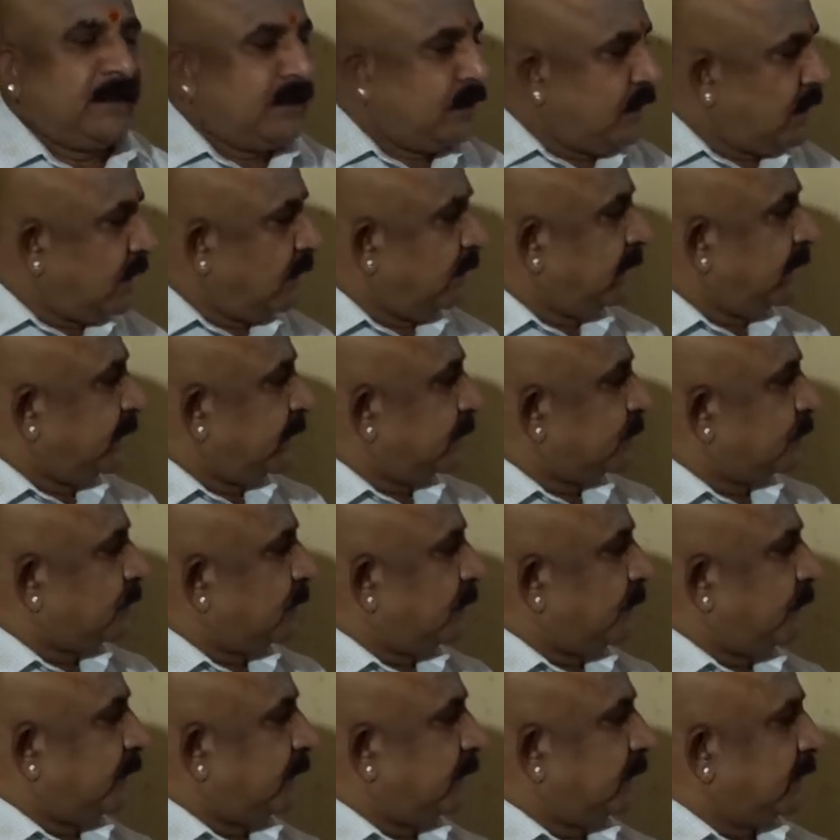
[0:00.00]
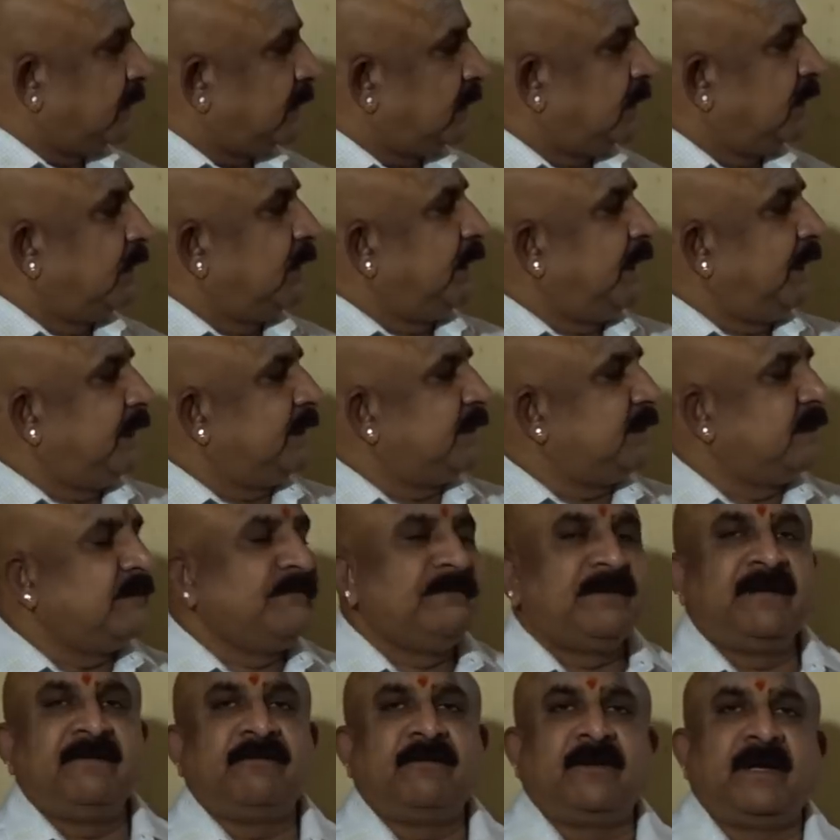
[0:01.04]
Now let us go for a
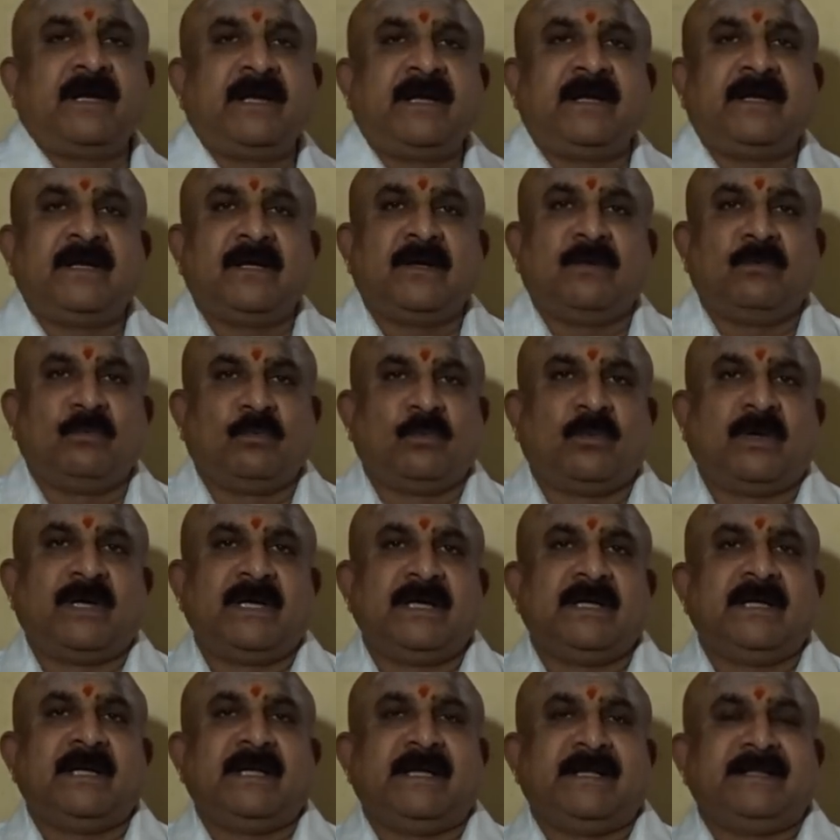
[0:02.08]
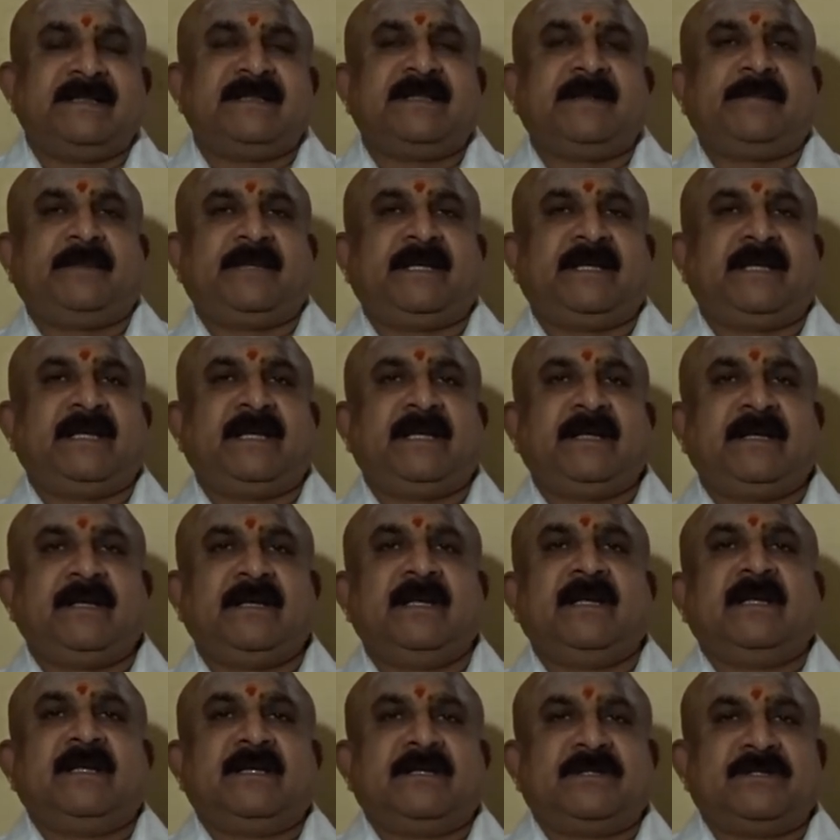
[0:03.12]
simplified one in the
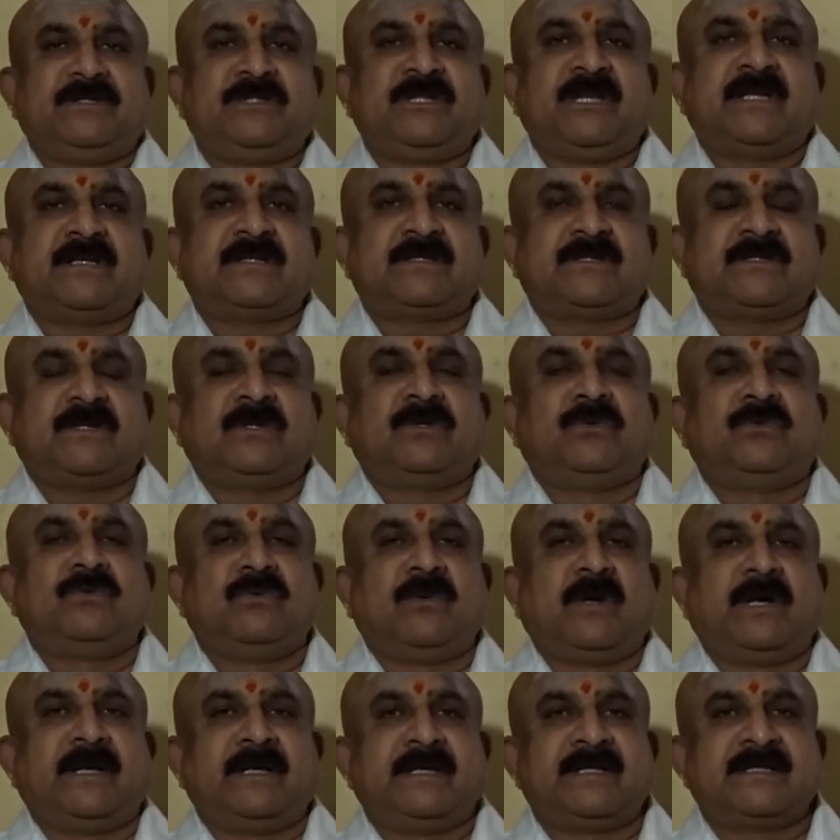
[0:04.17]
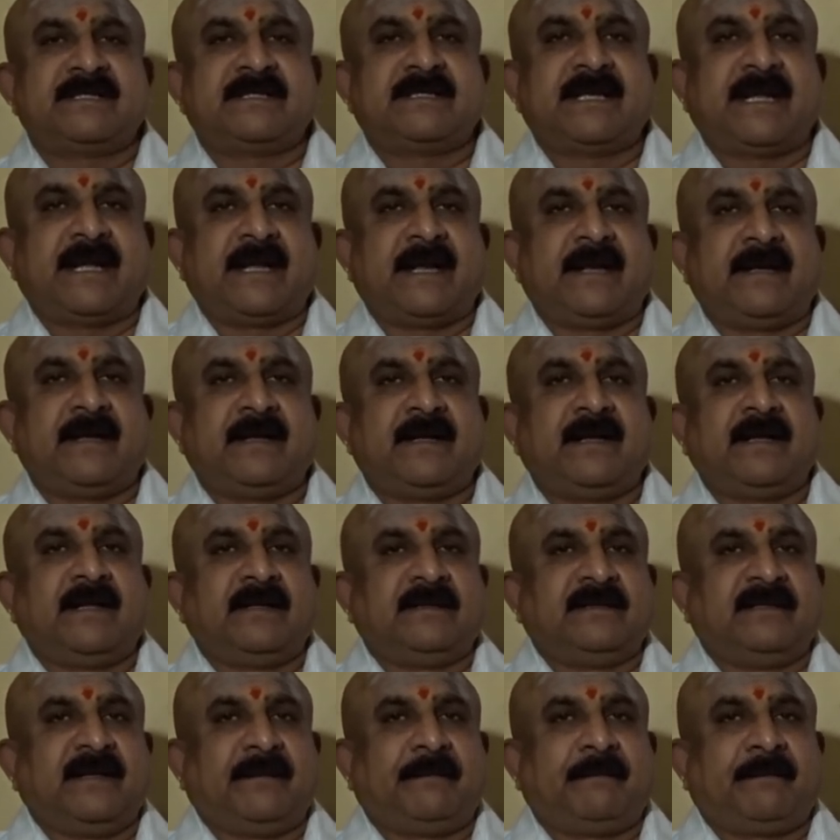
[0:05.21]
beginning, just to understand
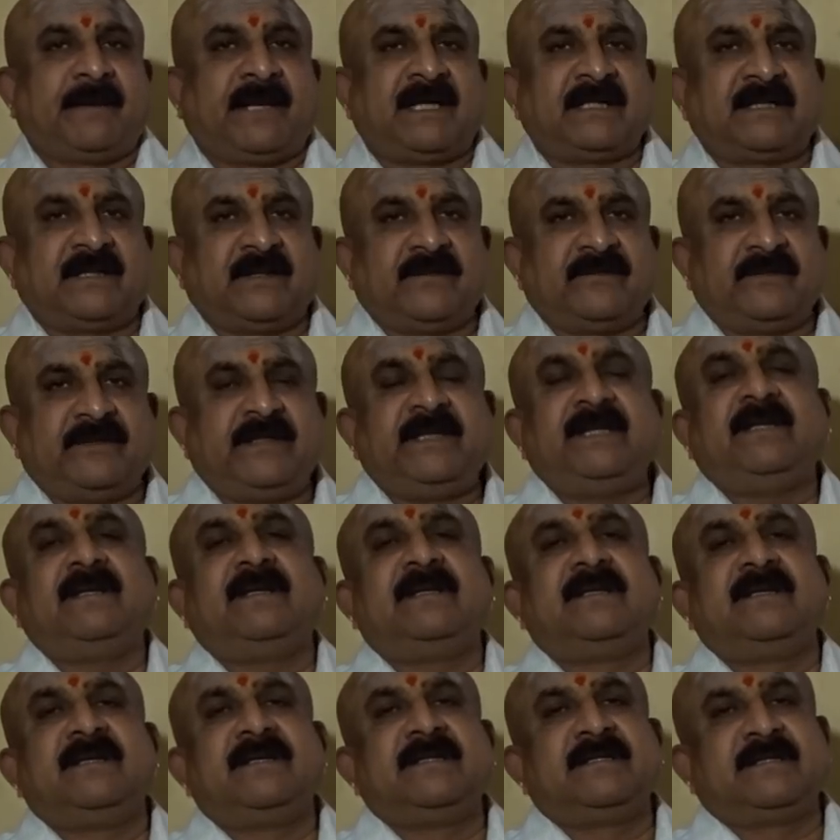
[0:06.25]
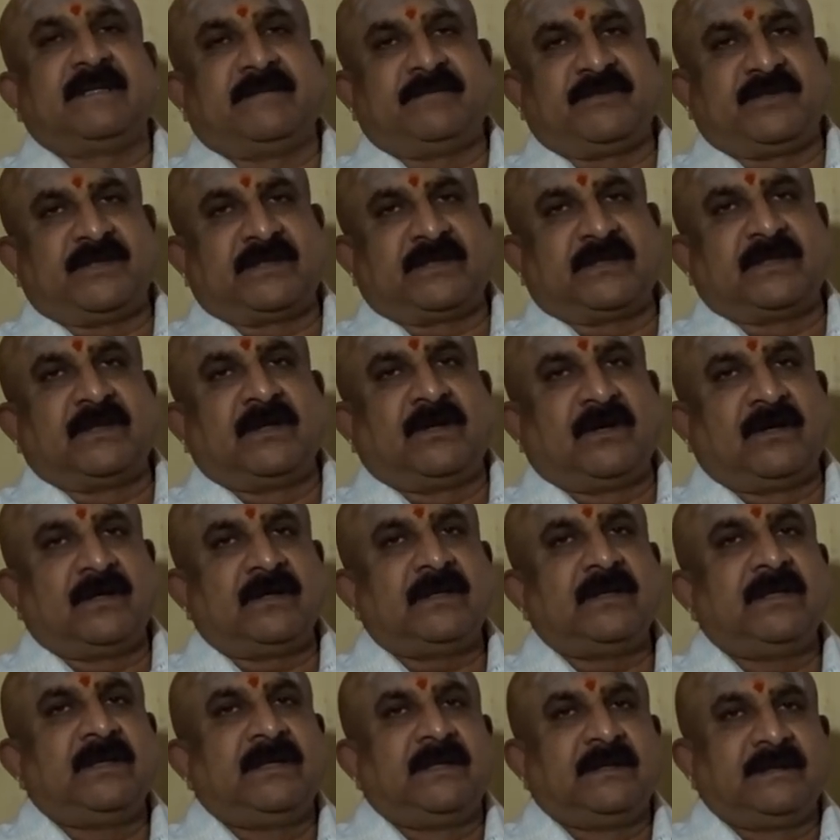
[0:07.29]
the path of the subject
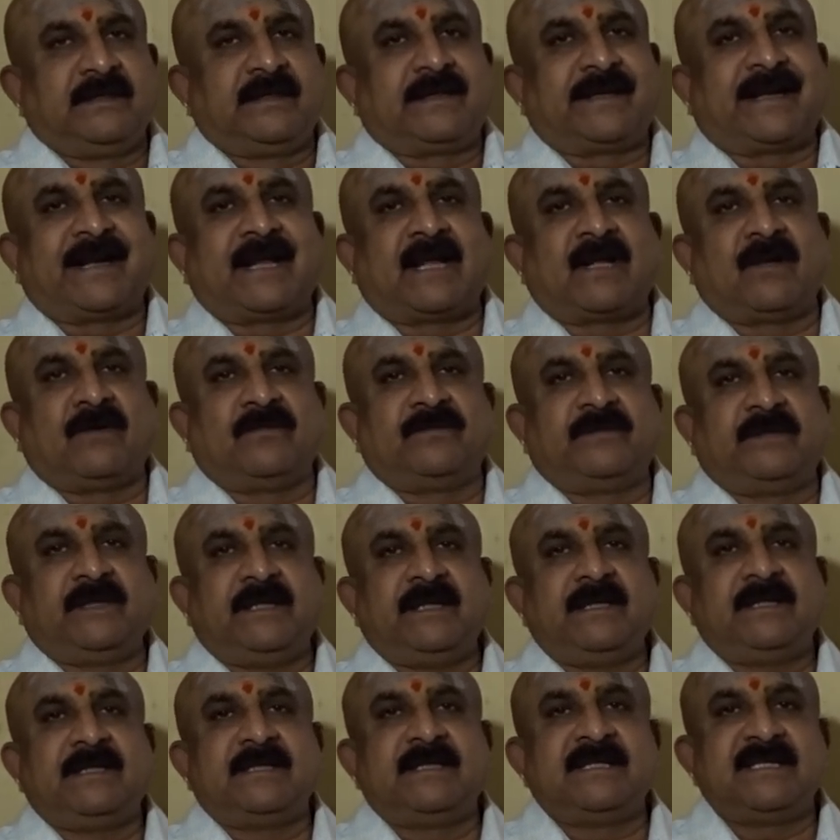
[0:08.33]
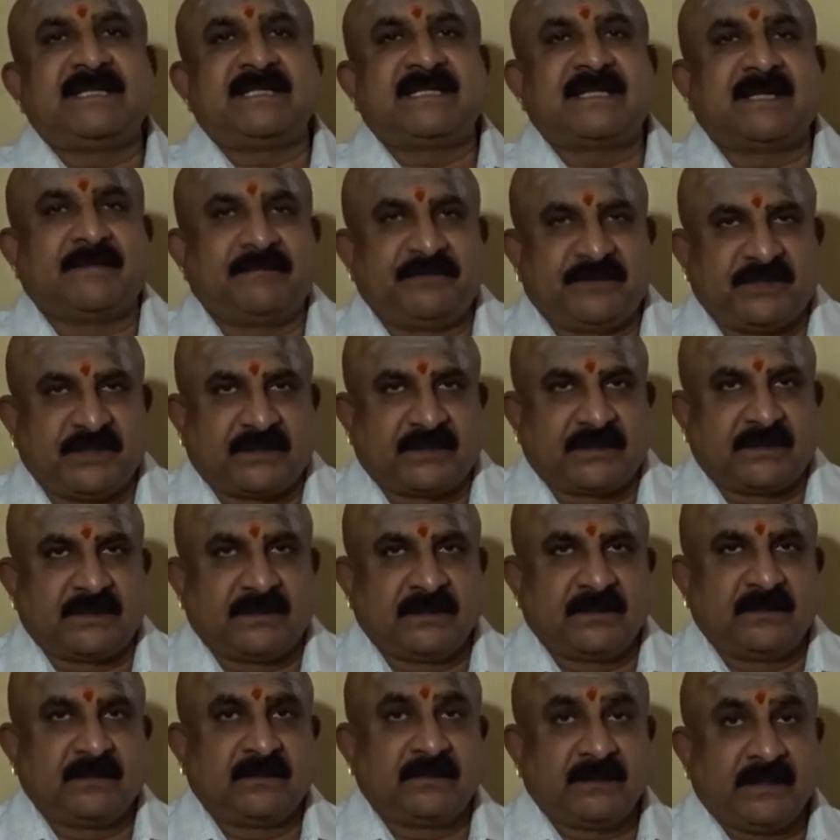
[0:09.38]
or the track of the subject.
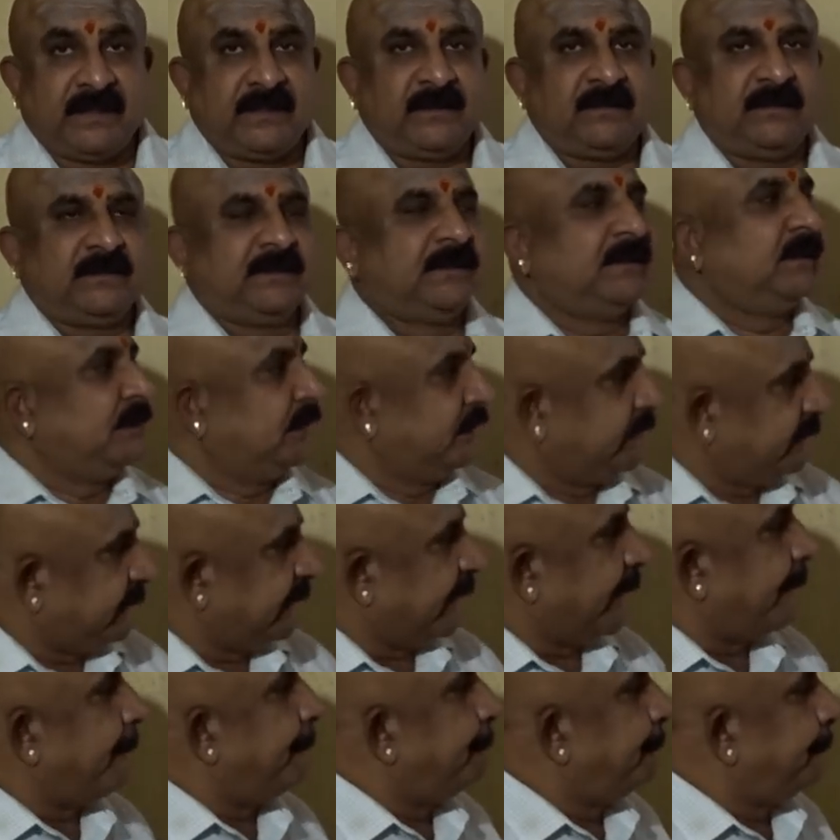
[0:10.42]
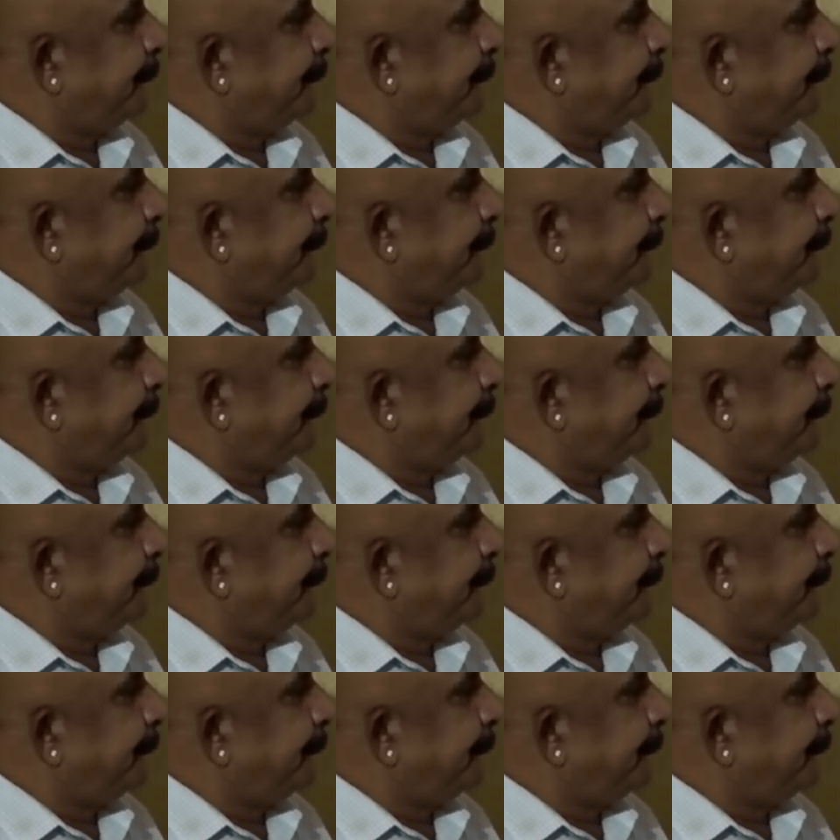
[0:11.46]
Clear? Yeah.